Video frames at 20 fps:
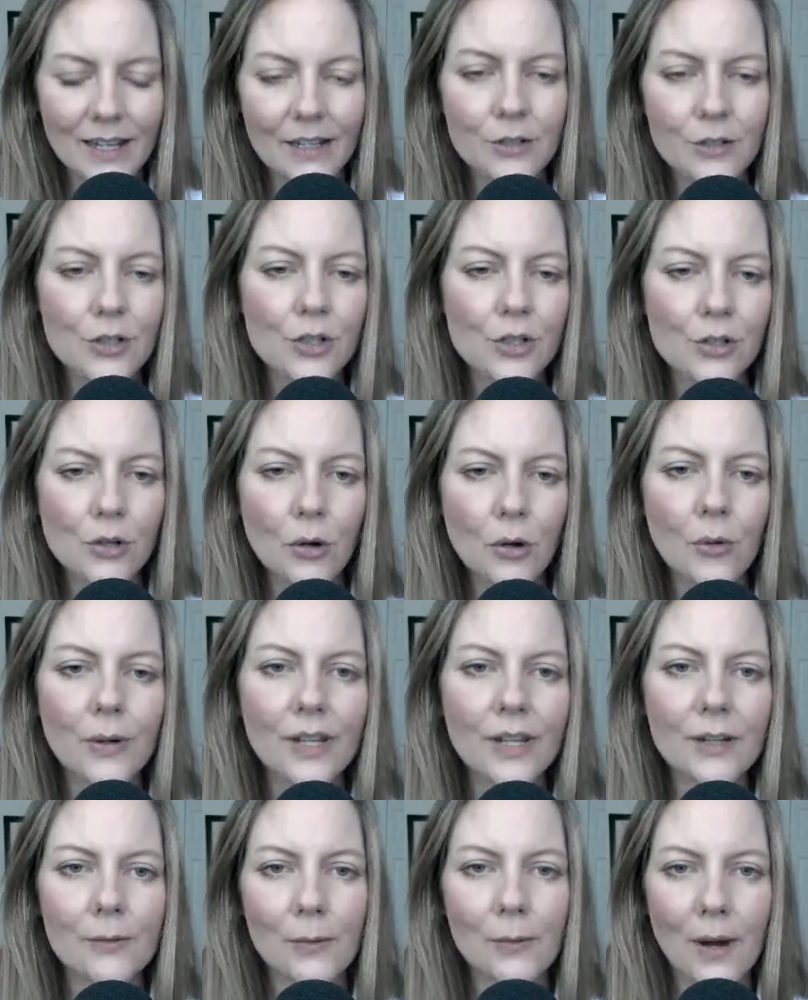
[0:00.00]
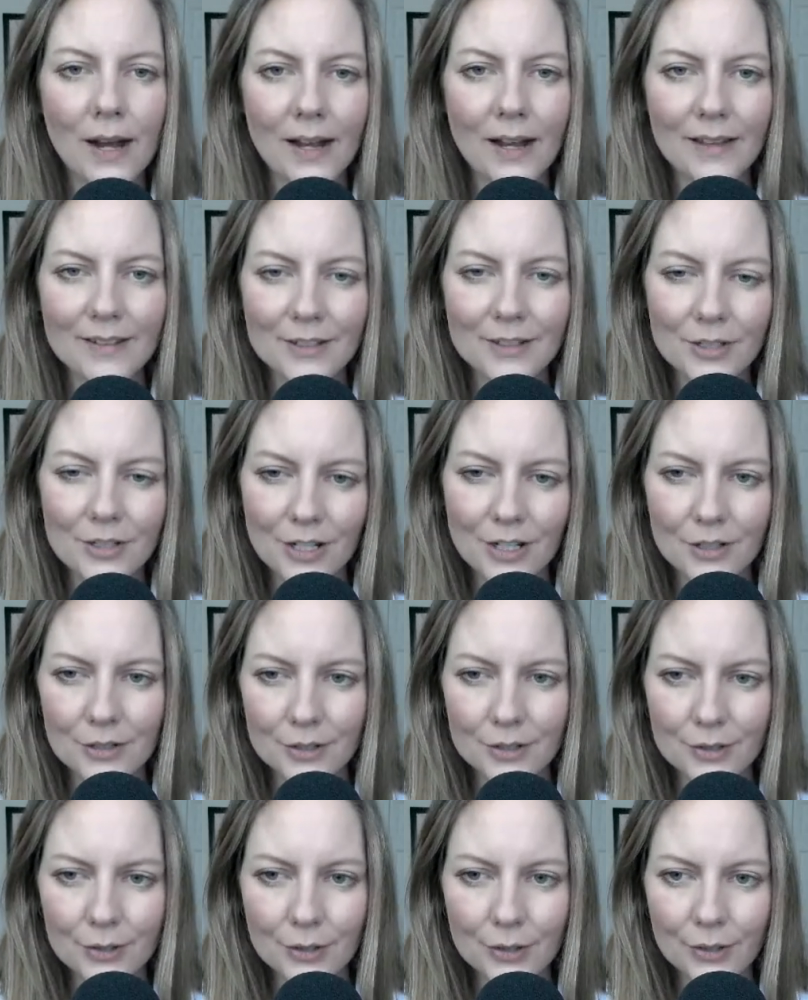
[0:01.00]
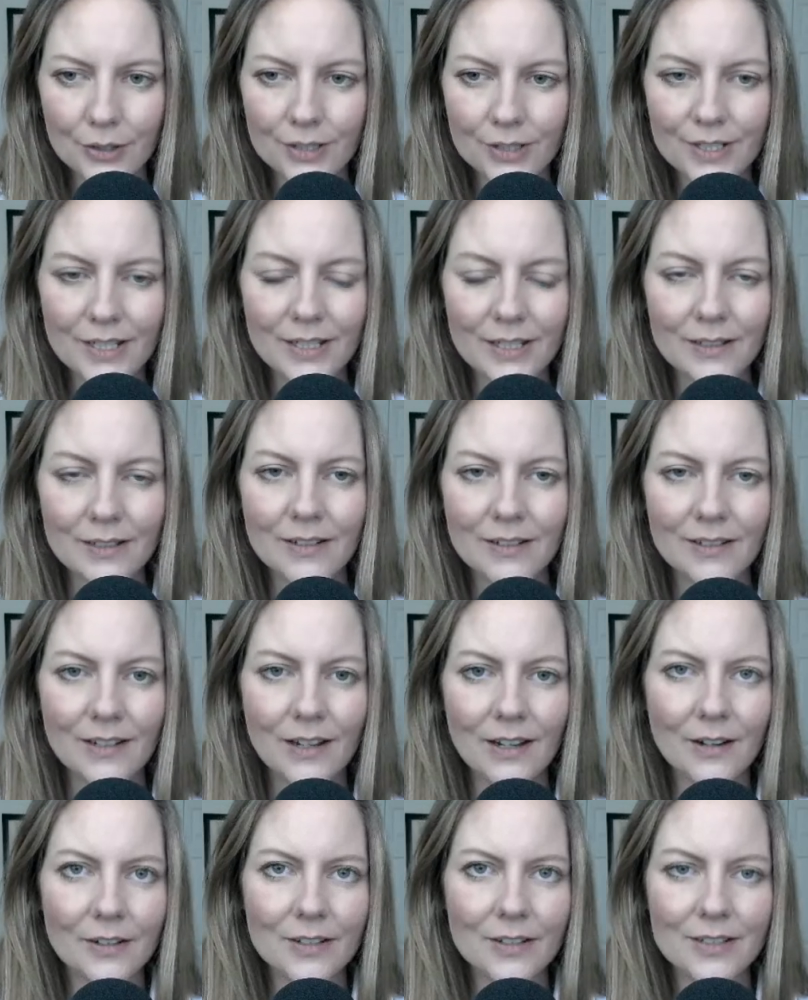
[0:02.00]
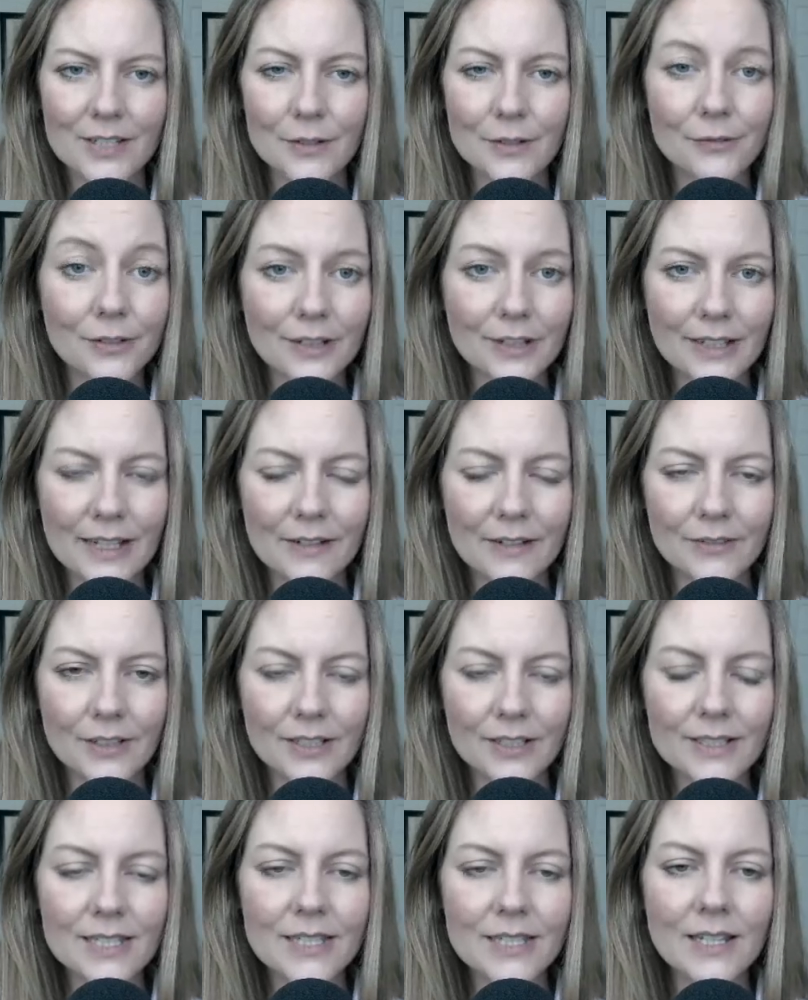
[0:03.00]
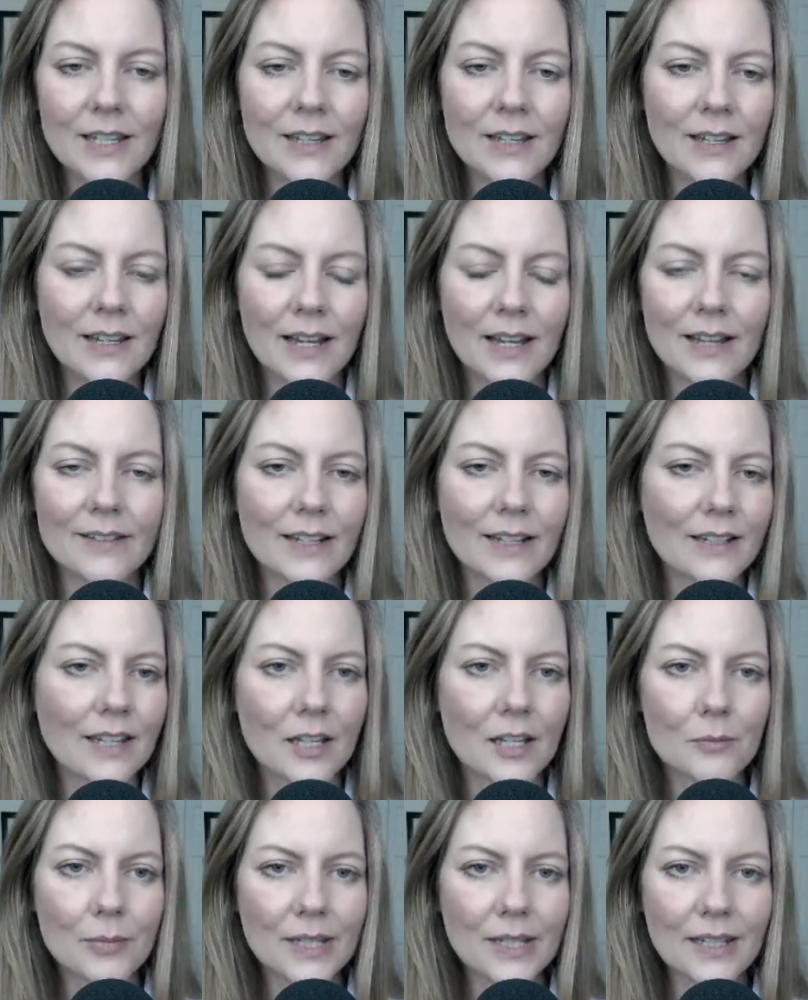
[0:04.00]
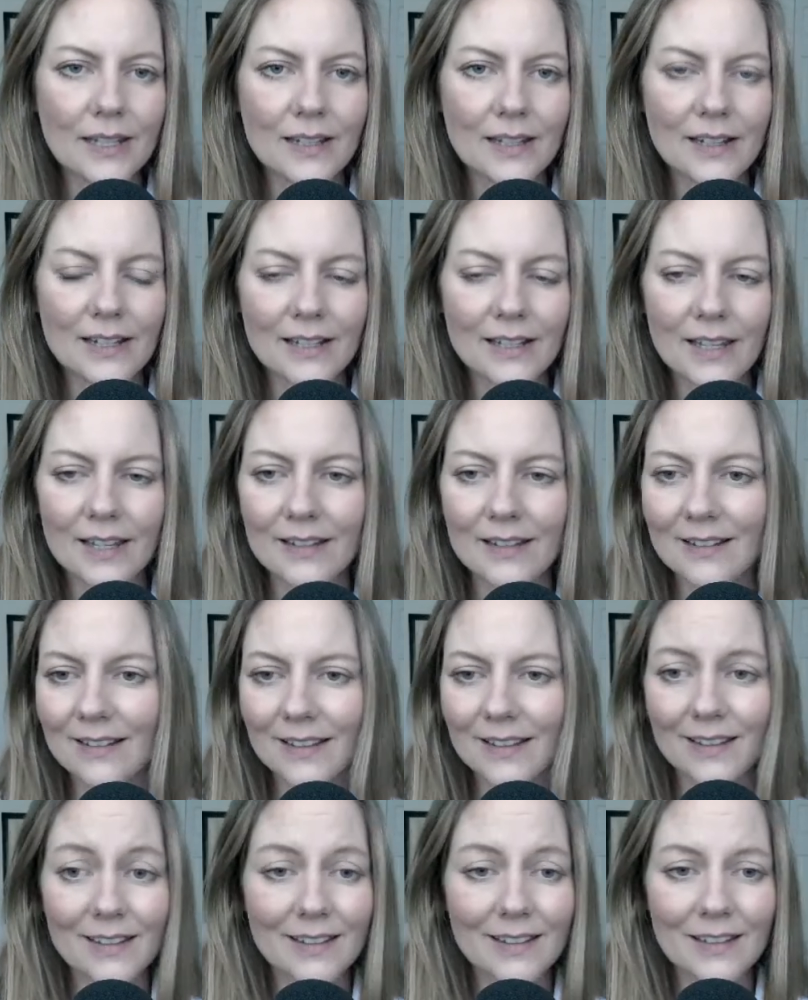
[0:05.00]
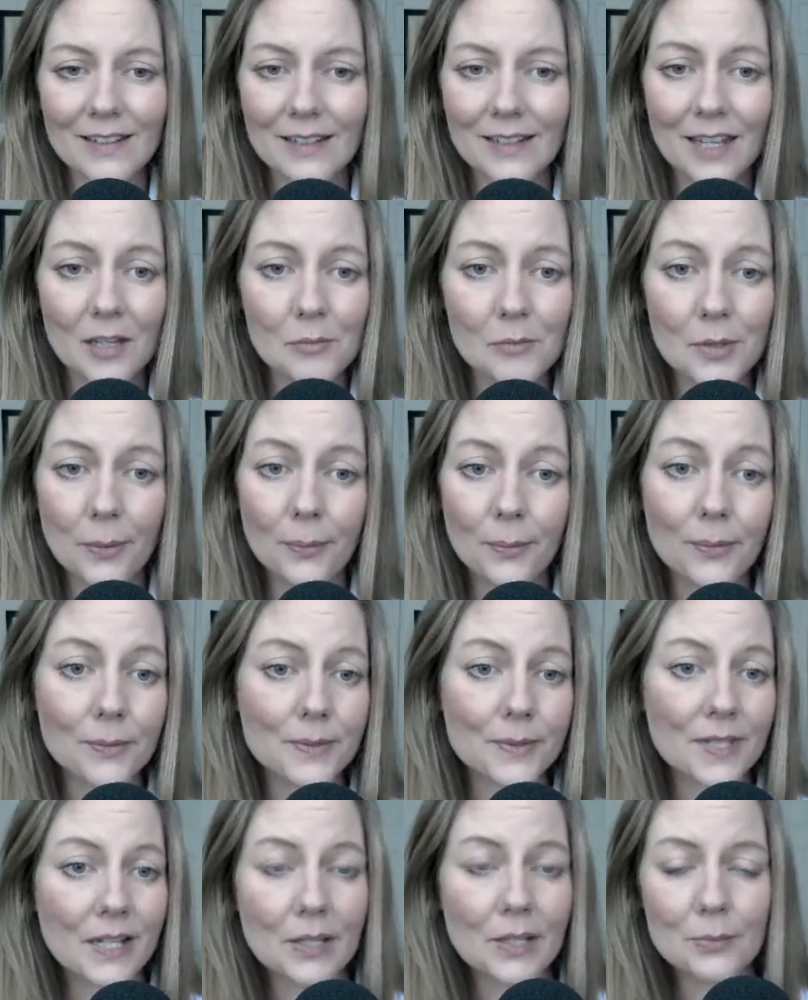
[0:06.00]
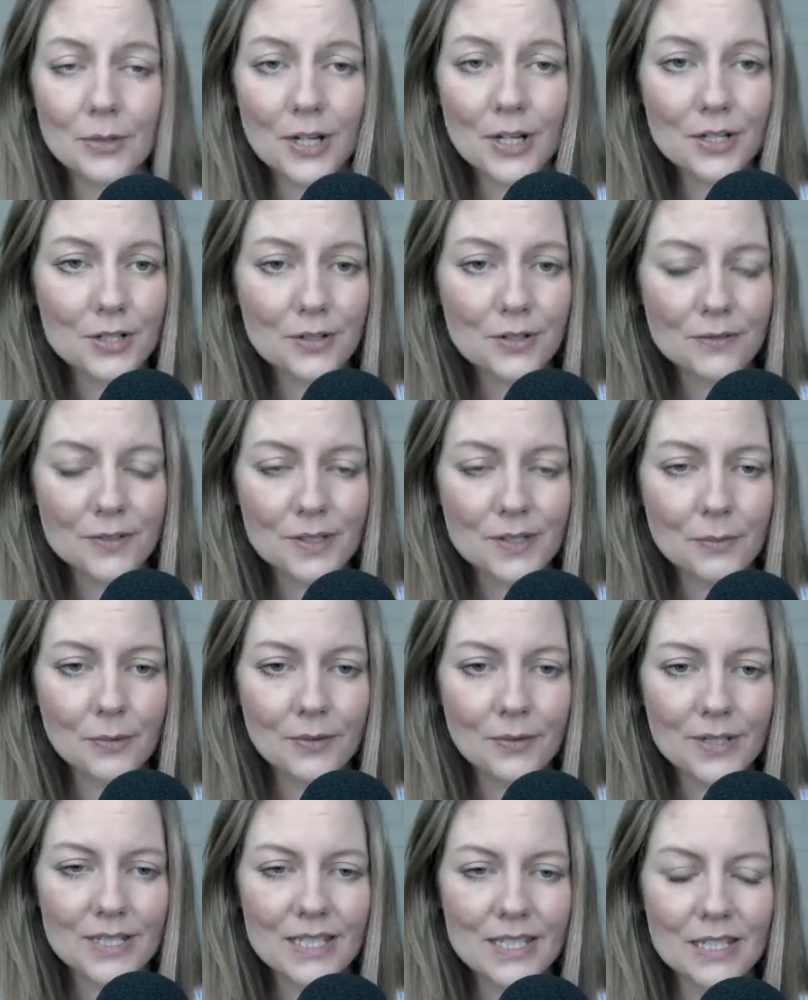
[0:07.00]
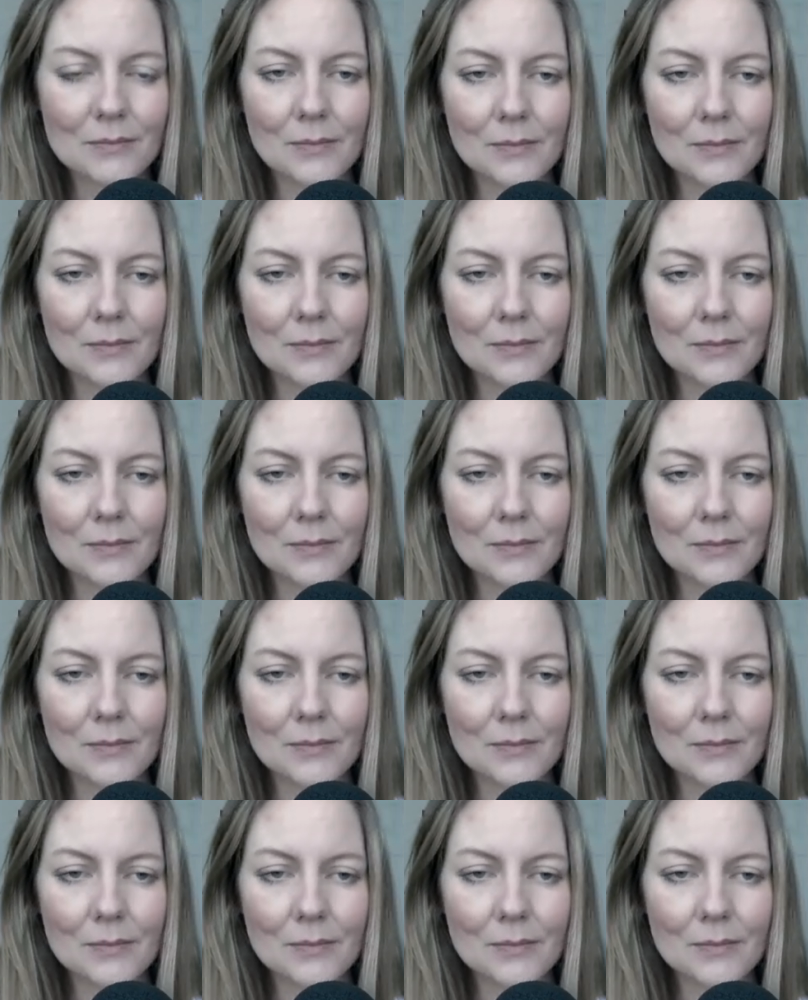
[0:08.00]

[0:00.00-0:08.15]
showing why the change is good in on different levels. And that can be, again, like it can be through celebration of some of the team